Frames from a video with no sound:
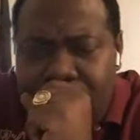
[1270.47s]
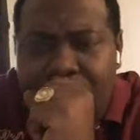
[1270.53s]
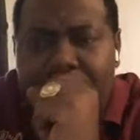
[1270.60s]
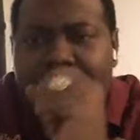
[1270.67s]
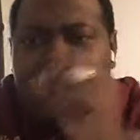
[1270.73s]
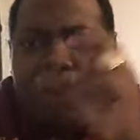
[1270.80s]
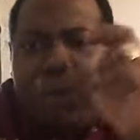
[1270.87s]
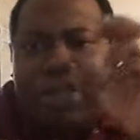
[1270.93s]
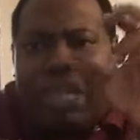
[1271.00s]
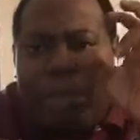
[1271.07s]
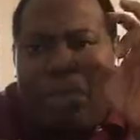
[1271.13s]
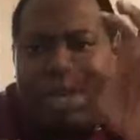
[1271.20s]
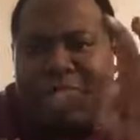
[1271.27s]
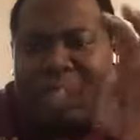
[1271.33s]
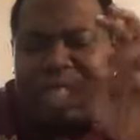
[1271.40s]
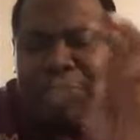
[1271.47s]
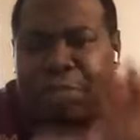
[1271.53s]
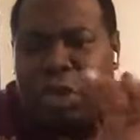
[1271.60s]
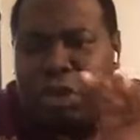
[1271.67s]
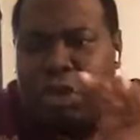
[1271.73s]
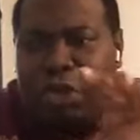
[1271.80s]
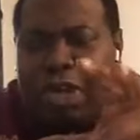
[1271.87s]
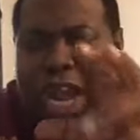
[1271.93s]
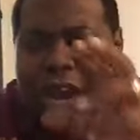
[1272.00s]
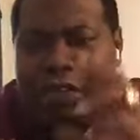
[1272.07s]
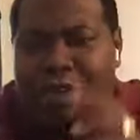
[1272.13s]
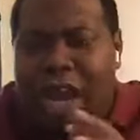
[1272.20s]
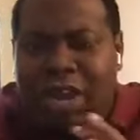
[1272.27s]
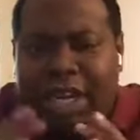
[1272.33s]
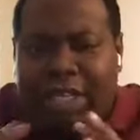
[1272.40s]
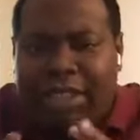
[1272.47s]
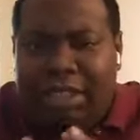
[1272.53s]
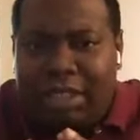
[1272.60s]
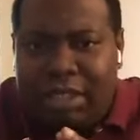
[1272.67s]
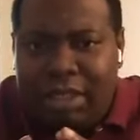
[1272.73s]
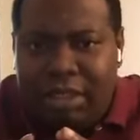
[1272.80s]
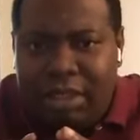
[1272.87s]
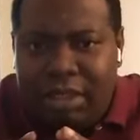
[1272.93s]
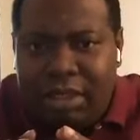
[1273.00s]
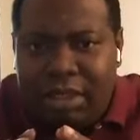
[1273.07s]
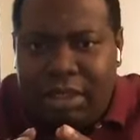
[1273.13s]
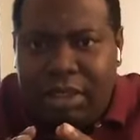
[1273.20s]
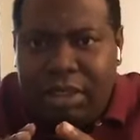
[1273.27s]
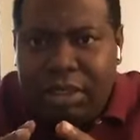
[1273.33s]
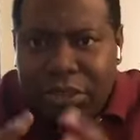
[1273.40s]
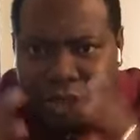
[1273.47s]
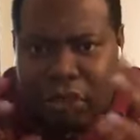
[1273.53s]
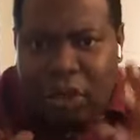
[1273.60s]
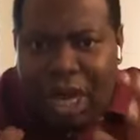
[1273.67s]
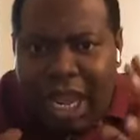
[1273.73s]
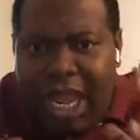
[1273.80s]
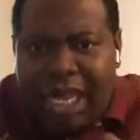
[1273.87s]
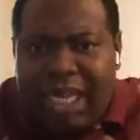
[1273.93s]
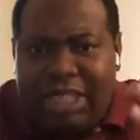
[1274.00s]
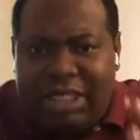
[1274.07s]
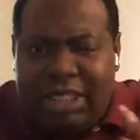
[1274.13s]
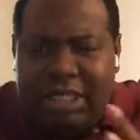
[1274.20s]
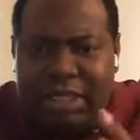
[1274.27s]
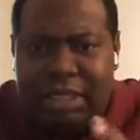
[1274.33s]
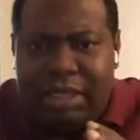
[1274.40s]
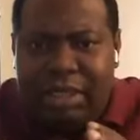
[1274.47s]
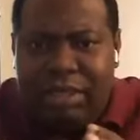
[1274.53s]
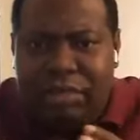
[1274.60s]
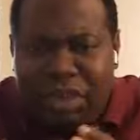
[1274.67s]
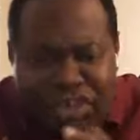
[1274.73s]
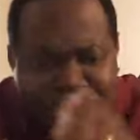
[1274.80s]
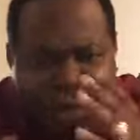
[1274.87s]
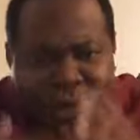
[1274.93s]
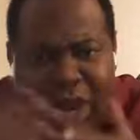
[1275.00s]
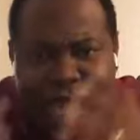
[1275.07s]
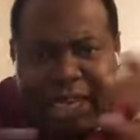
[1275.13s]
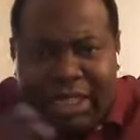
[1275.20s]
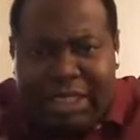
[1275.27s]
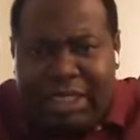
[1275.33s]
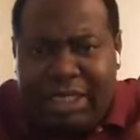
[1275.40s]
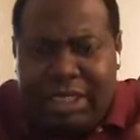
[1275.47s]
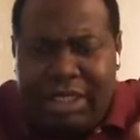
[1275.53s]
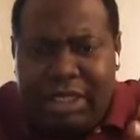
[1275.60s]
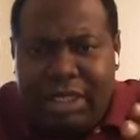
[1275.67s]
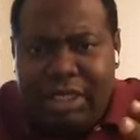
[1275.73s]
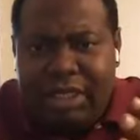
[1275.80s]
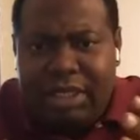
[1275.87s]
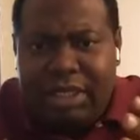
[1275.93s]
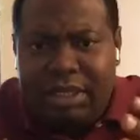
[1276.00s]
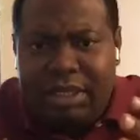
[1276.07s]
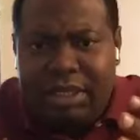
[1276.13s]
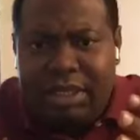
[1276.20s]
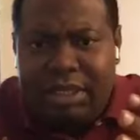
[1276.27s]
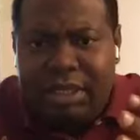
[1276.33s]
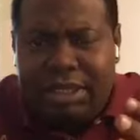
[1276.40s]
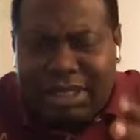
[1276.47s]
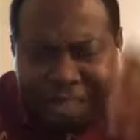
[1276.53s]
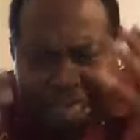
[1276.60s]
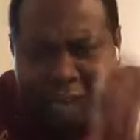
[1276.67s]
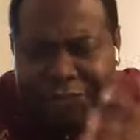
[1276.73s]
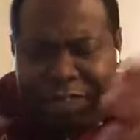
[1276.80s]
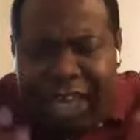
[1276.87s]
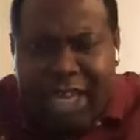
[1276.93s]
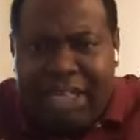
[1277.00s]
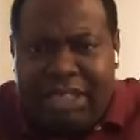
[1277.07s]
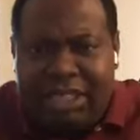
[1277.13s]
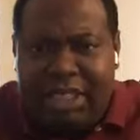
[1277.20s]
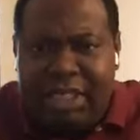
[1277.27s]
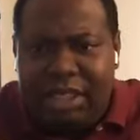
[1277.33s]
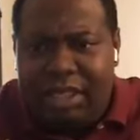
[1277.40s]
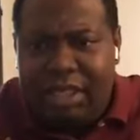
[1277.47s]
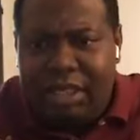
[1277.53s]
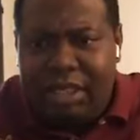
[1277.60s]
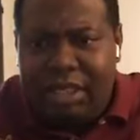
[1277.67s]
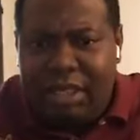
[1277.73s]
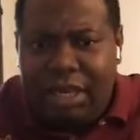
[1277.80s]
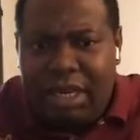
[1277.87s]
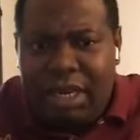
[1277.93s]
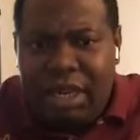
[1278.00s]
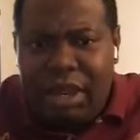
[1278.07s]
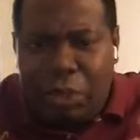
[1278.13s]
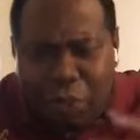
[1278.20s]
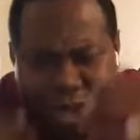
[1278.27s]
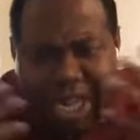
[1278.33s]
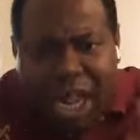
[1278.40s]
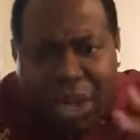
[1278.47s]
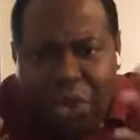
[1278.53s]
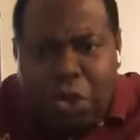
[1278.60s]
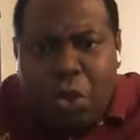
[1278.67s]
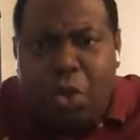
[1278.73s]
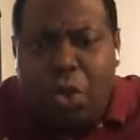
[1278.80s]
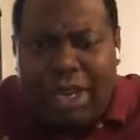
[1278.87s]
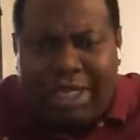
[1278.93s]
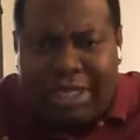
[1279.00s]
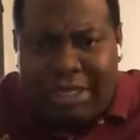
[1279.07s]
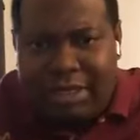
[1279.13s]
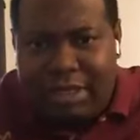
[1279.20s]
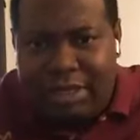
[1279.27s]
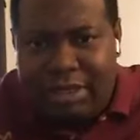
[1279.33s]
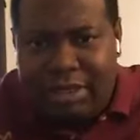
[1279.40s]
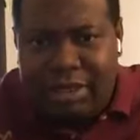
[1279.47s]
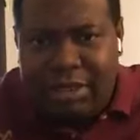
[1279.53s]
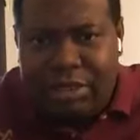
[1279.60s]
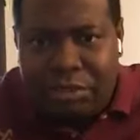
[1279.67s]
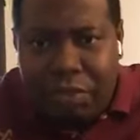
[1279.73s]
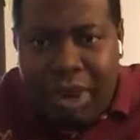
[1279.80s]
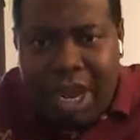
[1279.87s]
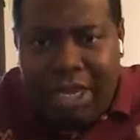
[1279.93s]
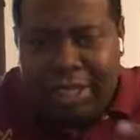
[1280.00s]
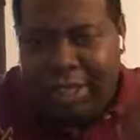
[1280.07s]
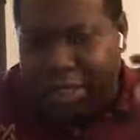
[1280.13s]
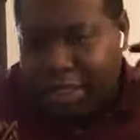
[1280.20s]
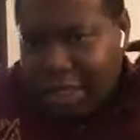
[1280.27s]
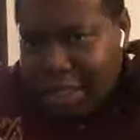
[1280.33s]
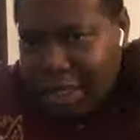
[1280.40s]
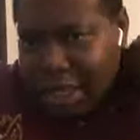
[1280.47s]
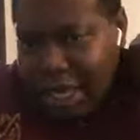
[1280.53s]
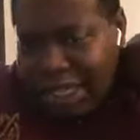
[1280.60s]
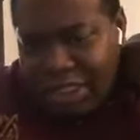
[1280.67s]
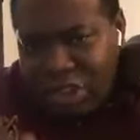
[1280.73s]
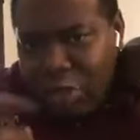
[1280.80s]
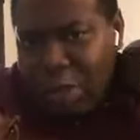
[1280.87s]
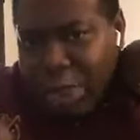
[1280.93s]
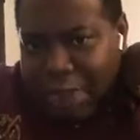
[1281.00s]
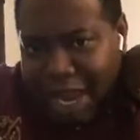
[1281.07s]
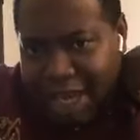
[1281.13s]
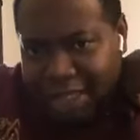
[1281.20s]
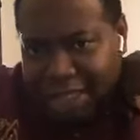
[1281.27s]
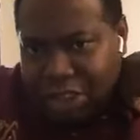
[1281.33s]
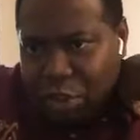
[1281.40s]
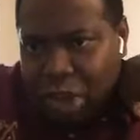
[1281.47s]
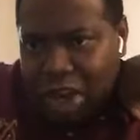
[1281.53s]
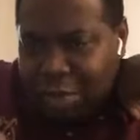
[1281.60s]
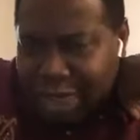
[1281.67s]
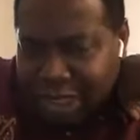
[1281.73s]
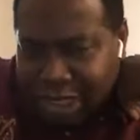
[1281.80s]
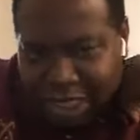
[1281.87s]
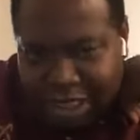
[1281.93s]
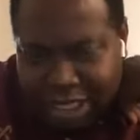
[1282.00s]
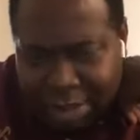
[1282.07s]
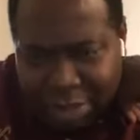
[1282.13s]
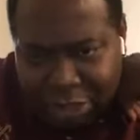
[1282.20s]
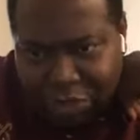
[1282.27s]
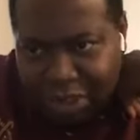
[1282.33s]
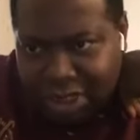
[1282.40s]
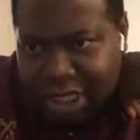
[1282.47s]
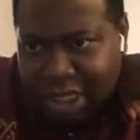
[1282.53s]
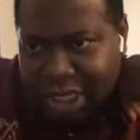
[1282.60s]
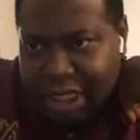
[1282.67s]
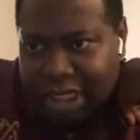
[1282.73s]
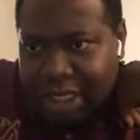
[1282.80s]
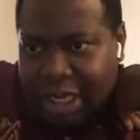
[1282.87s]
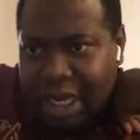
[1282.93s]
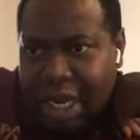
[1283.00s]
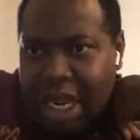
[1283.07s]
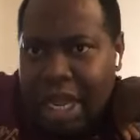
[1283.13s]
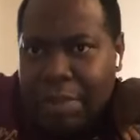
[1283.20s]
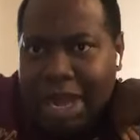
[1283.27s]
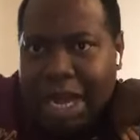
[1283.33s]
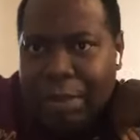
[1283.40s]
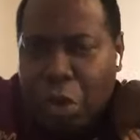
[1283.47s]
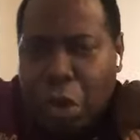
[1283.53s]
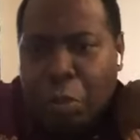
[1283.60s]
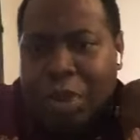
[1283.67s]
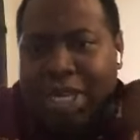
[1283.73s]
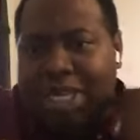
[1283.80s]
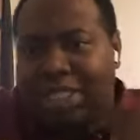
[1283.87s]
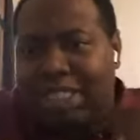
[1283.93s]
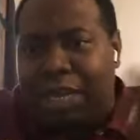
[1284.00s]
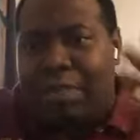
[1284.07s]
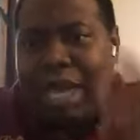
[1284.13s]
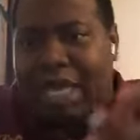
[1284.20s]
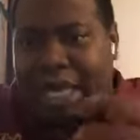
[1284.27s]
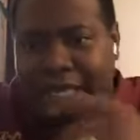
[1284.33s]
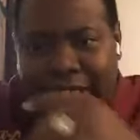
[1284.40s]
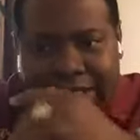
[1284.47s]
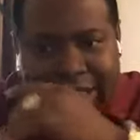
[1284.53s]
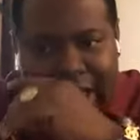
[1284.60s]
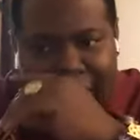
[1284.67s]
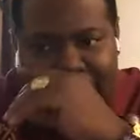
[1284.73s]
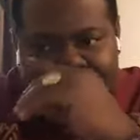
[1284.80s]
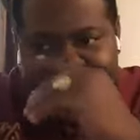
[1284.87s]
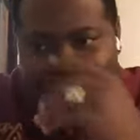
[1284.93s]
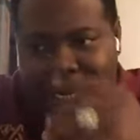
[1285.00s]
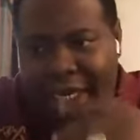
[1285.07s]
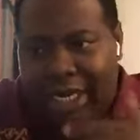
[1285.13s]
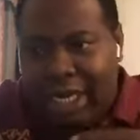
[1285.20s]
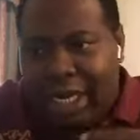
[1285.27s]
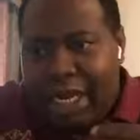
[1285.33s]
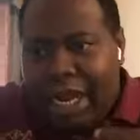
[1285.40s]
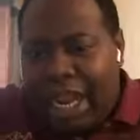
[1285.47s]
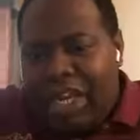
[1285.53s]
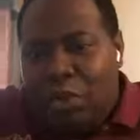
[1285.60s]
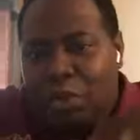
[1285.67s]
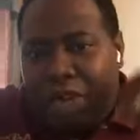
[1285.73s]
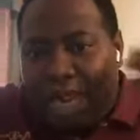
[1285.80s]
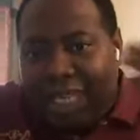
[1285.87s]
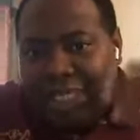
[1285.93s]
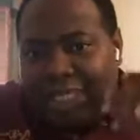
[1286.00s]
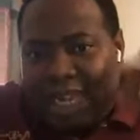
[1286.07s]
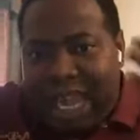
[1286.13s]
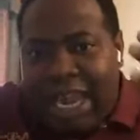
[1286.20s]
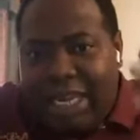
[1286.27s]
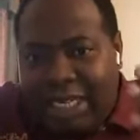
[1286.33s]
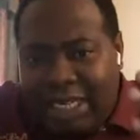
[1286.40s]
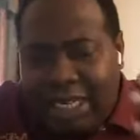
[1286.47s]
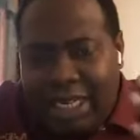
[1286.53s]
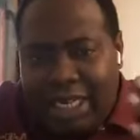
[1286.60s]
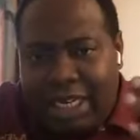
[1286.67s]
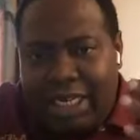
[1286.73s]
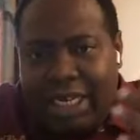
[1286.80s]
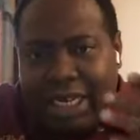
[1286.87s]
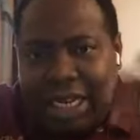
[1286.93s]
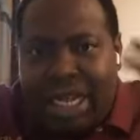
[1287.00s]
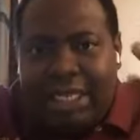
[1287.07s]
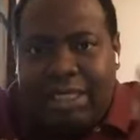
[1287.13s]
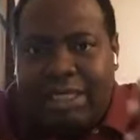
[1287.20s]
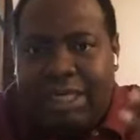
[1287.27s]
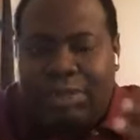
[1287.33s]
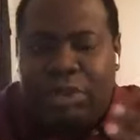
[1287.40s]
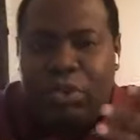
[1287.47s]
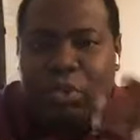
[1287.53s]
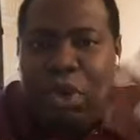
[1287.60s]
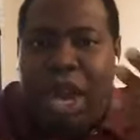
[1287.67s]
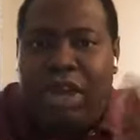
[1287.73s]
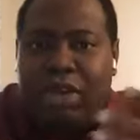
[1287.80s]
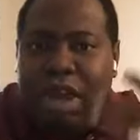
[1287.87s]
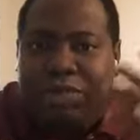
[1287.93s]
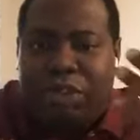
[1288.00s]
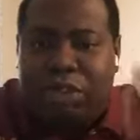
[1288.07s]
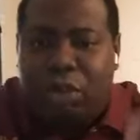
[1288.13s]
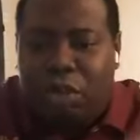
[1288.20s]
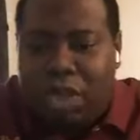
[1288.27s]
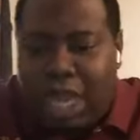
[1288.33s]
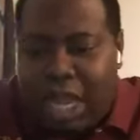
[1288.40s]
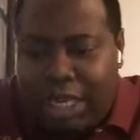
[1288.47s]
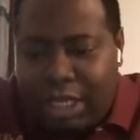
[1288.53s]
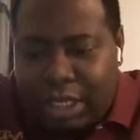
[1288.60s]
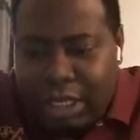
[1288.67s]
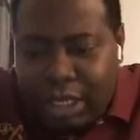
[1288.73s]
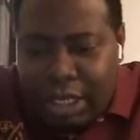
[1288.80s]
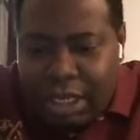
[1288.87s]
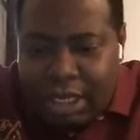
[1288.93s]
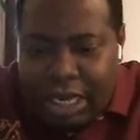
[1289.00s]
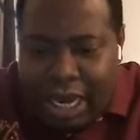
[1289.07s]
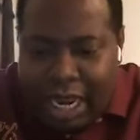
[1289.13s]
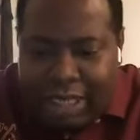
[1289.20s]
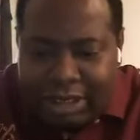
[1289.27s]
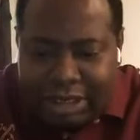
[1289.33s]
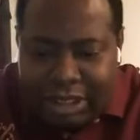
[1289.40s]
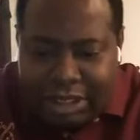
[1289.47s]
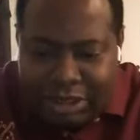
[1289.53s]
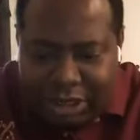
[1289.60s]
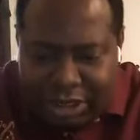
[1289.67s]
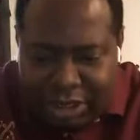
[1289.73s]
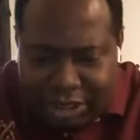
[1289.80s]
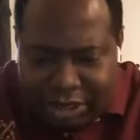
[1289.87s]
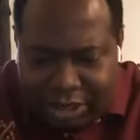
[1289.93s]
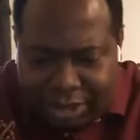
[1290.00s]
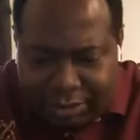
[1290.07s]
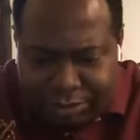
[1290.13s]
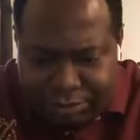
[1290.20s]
And you create a business model around it. Solar energy, renewable energy, safe energy. We can do it, right? It's not my passion, it's not one of my things I'm interested in, but I'm hoping that somebody is out there and you get the idea, the concept, why you have to look at the SDGs